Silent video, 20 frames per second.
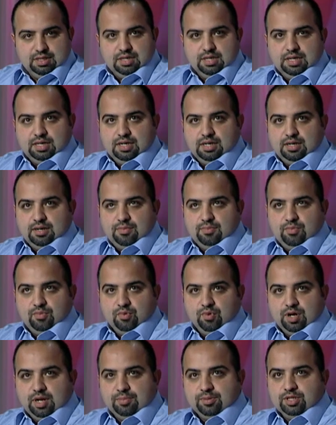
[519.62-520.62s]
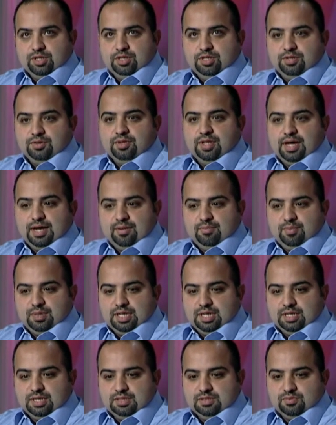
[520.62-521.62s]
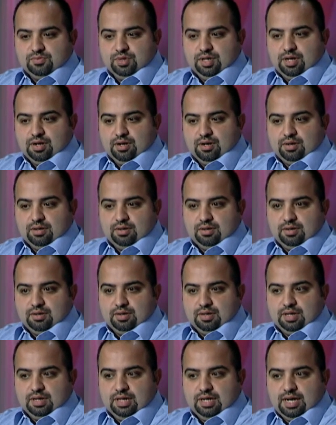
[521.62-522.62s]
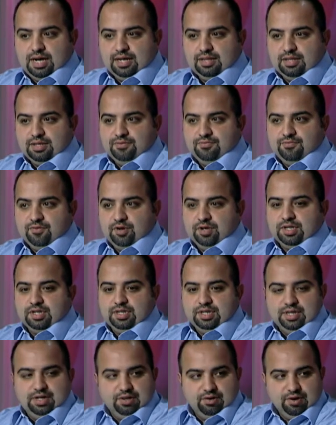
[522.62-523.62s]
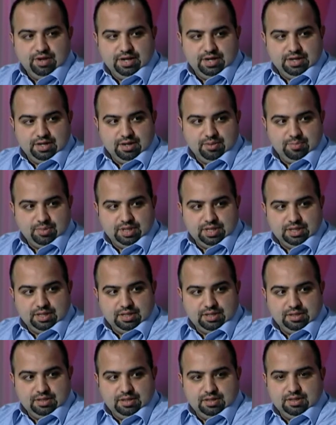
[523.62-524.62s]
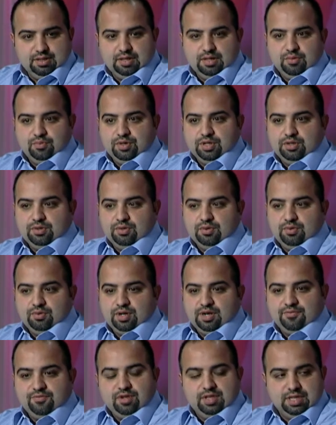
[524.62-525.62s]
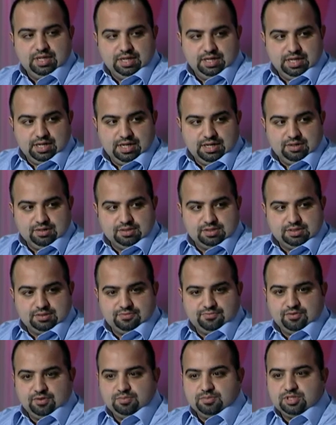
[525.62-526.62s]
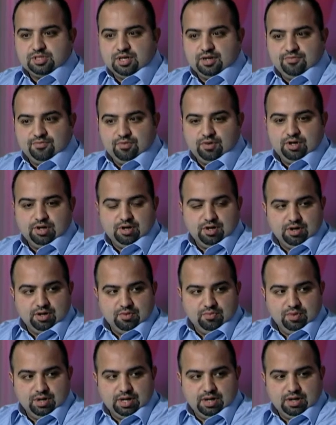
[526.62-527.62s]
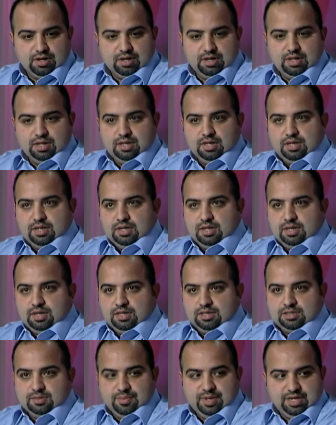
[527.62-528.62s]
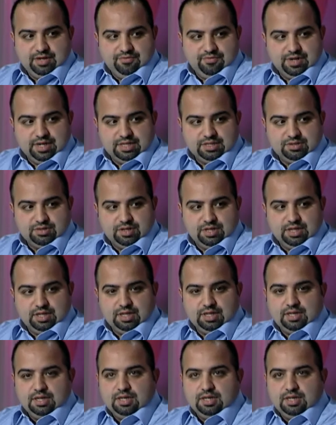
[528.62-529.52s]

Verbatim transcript: Um, we're able to do that because we are a highly vertically integrated company. Uh, we do everything in house from software to hardware uh, to manufacturing.